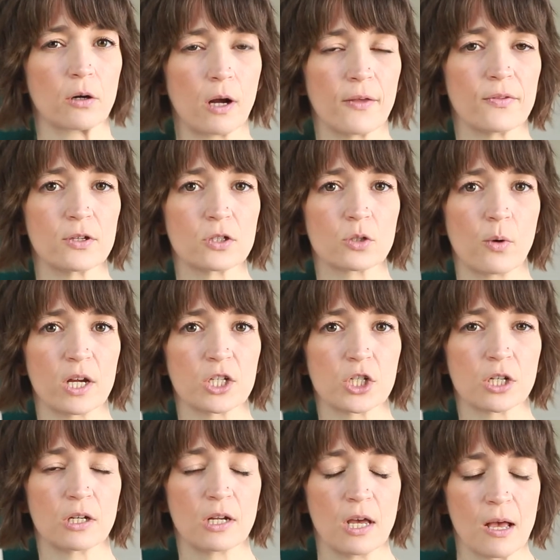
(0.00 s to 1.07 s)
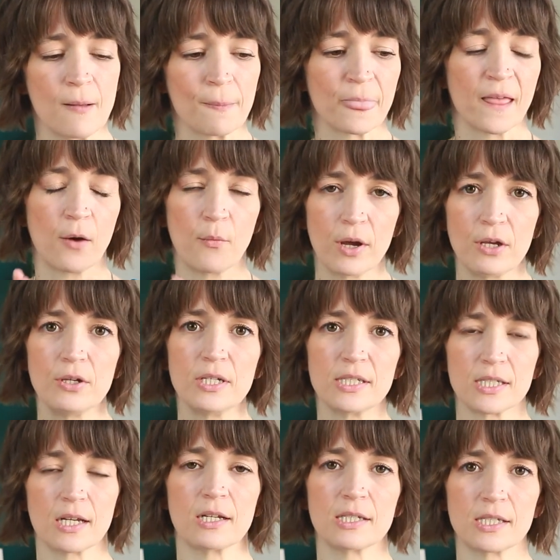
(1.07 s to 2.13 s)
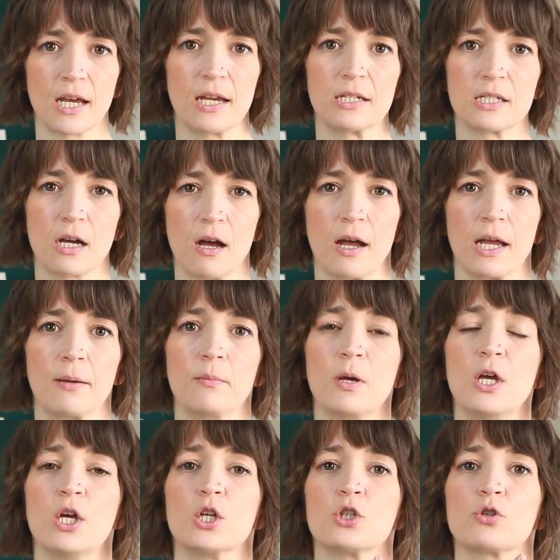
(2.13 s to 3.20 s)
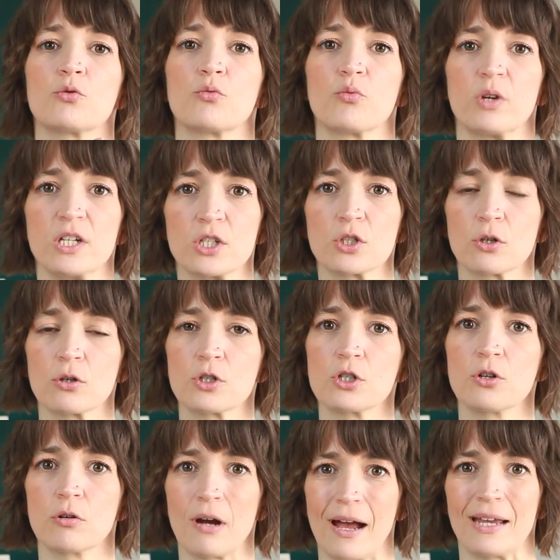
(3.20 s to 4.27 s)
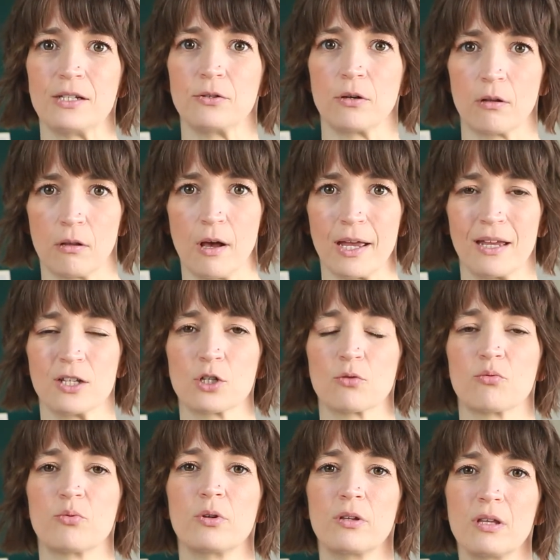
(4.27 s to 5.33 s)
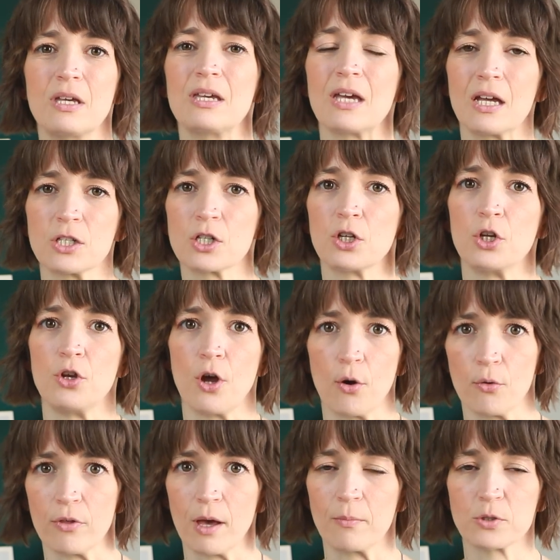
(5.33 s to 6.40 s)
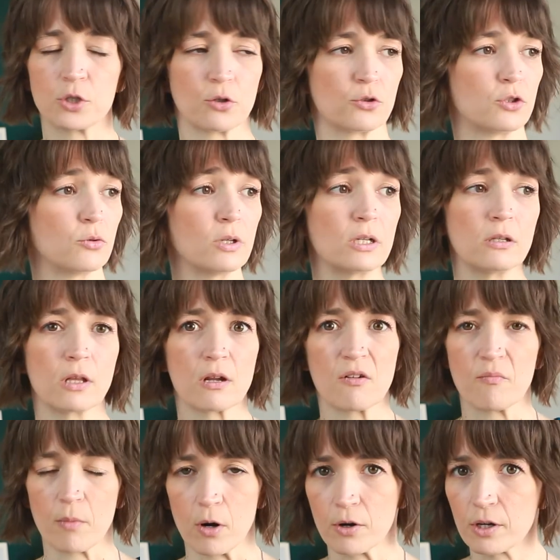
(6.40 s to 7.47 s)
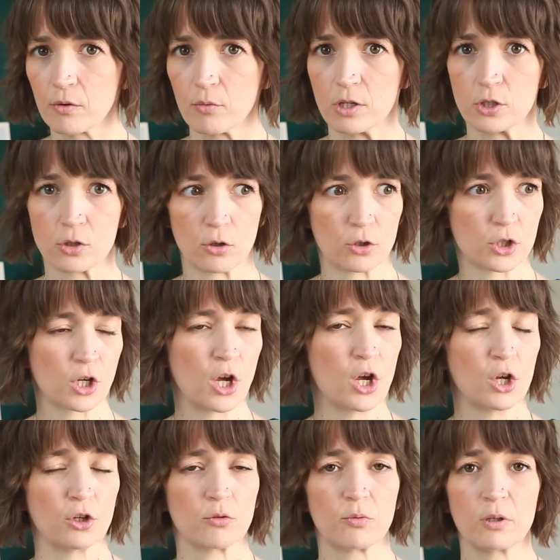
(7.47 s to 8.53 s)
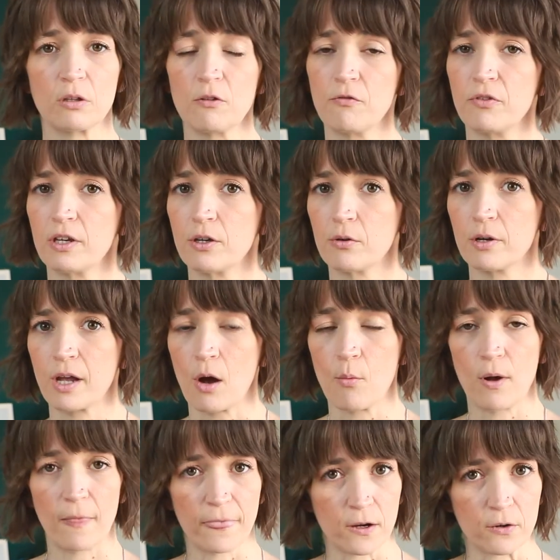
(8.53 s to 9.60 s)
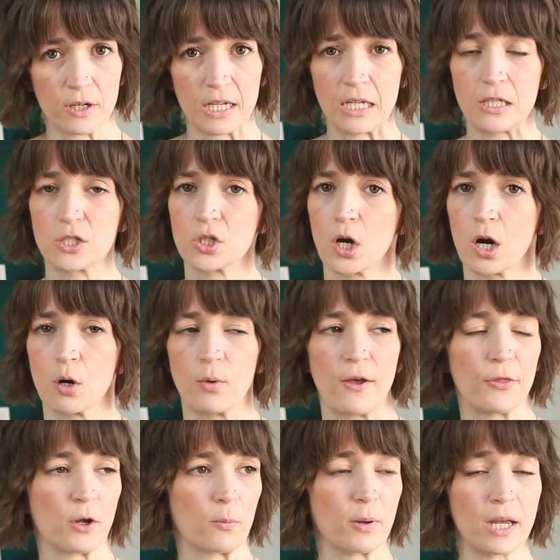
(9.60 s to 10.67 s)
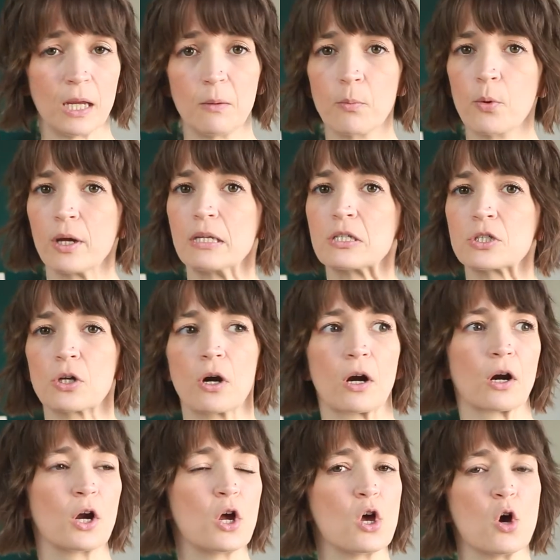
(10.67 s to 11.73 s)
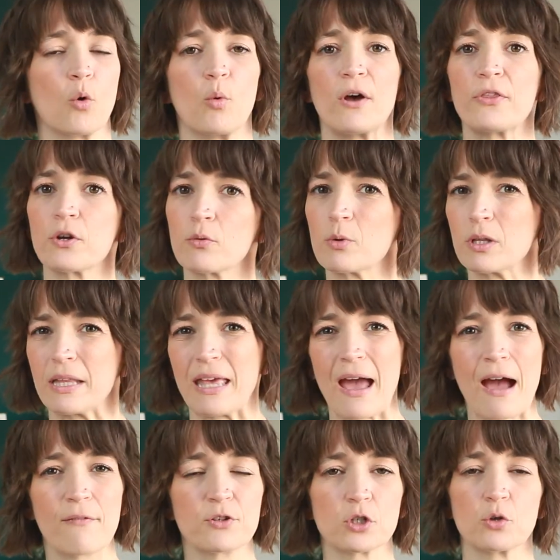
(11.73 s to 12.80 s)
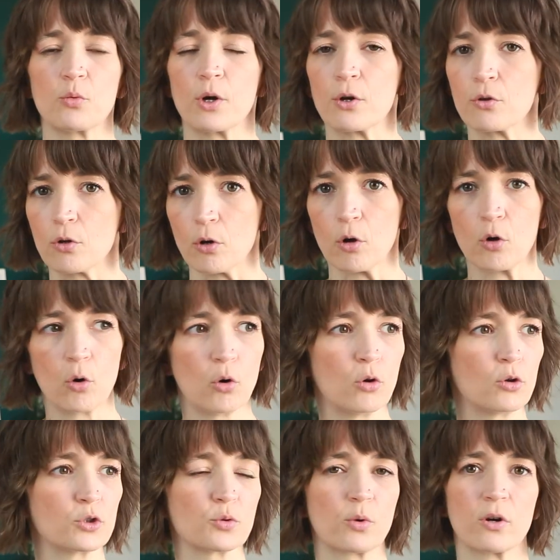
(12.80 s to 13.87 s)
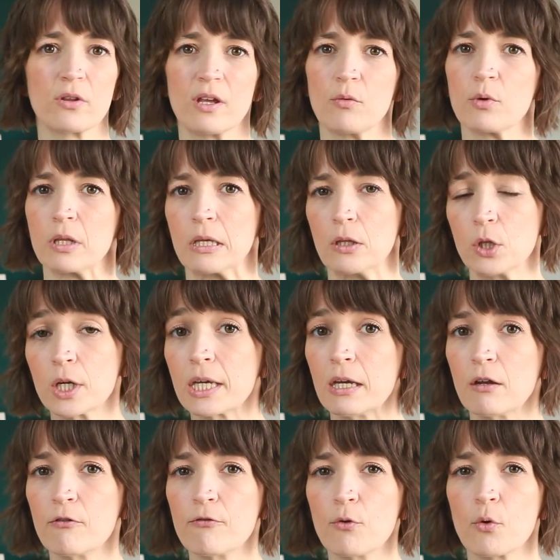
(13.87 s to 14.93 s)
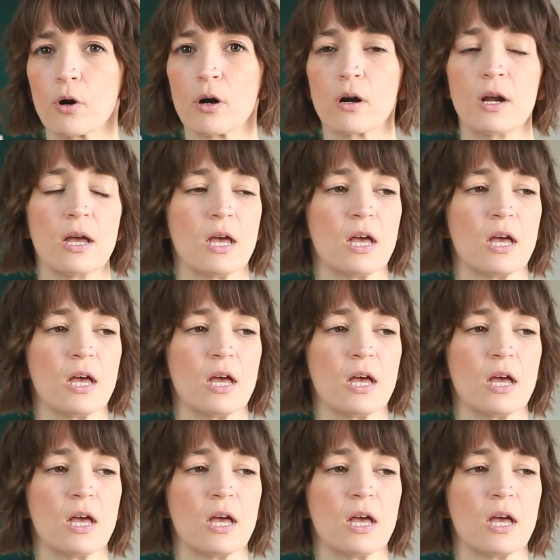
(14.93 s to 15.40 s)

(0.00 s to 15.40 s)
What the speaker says: on this question, I want you to set aside time to research your ideal client, to really get to know them. So you're doing a lot of market research. You're really figuring out what their needs are, what their pain points are, what they're really after, what are their goals, what are they really looking for,